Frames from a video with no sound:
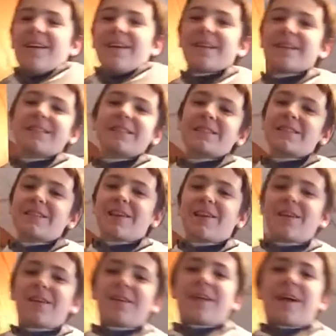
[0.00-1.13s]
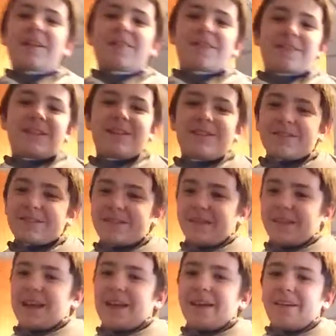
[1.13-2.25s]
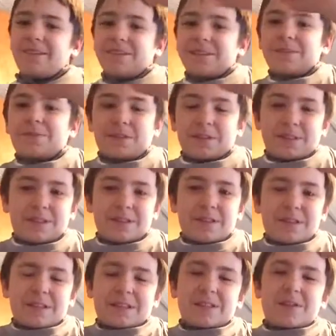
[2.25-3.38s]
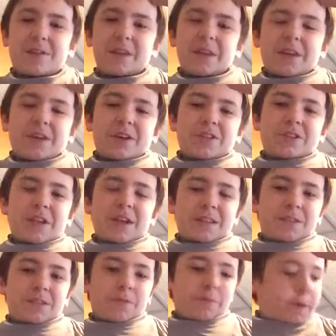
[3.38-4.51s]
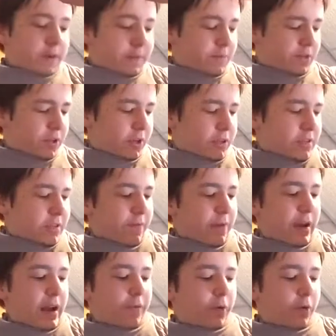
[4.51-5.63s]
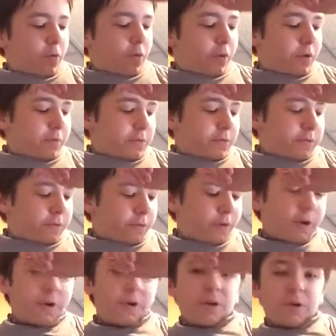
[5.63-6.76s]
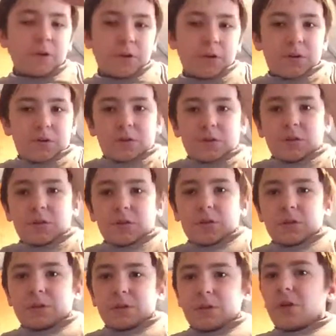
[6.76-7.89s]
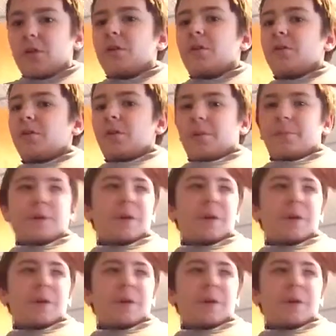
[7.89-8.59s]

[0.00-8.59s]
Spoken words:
this is, as you can see, there's still a tag on this one, so this is a really good chance to wear some shirts that I've never worn before. So, I'm